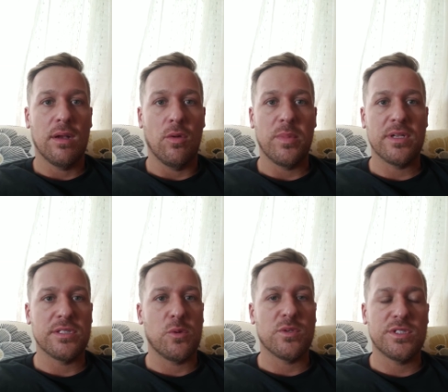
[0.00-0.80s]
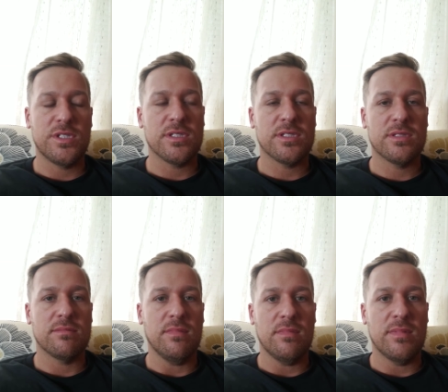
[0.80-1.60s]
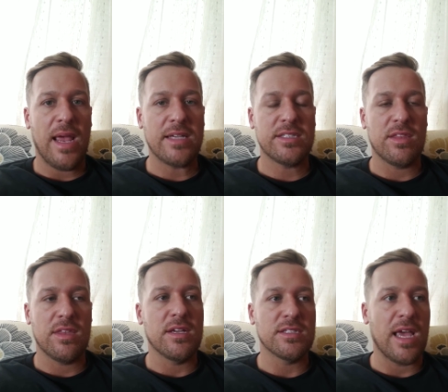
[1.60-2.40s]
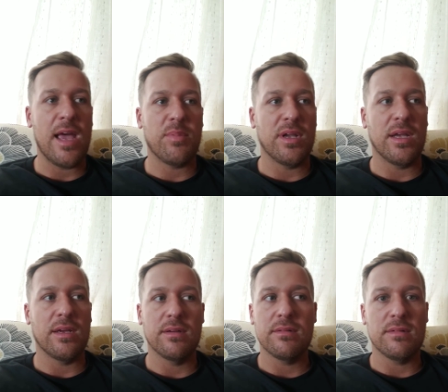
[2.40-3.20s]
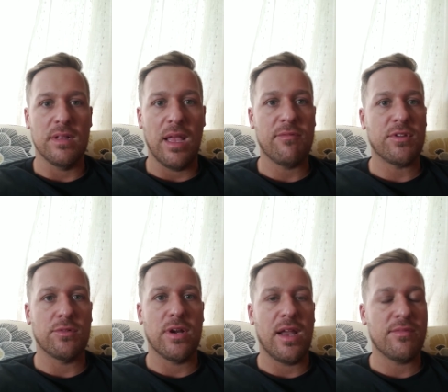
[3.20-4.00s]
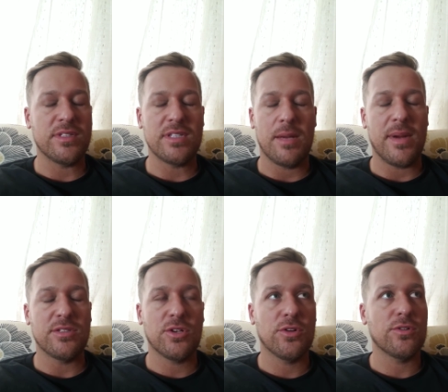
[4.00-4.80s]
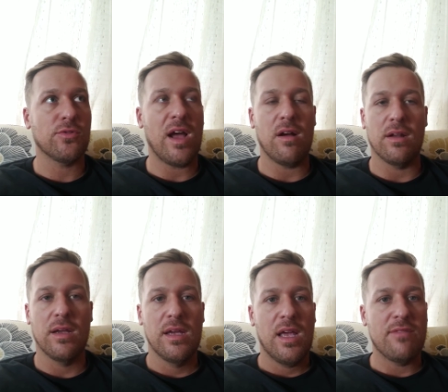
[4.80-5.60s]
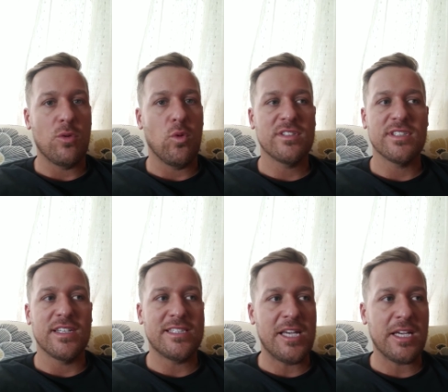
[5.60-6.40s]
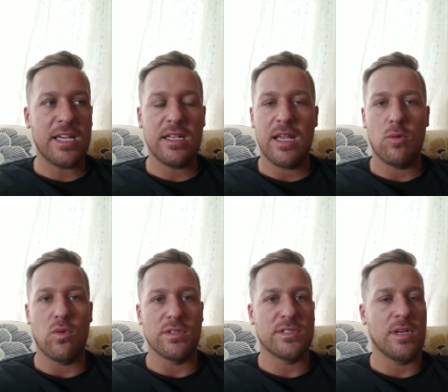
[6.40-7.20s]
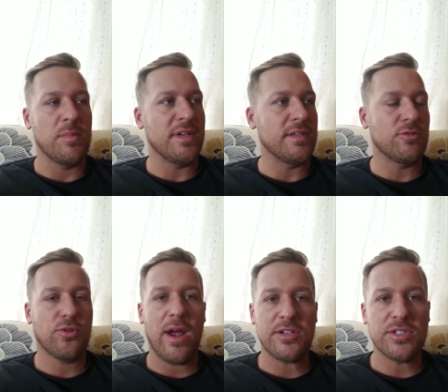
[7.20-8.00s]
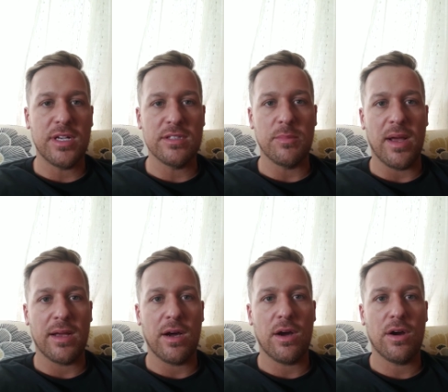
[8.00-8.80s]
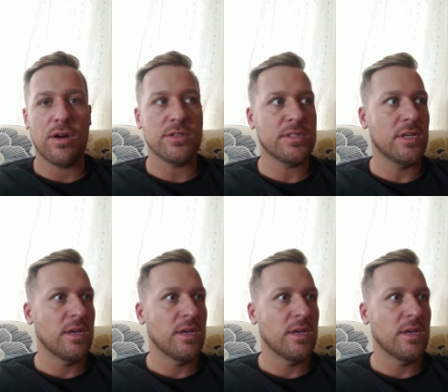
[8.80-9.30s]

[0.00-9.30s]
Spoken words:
Because there was just nasty things happening left and right. Every time I turned around, if it wasn't a ticket, it was somebody crashing into my cars.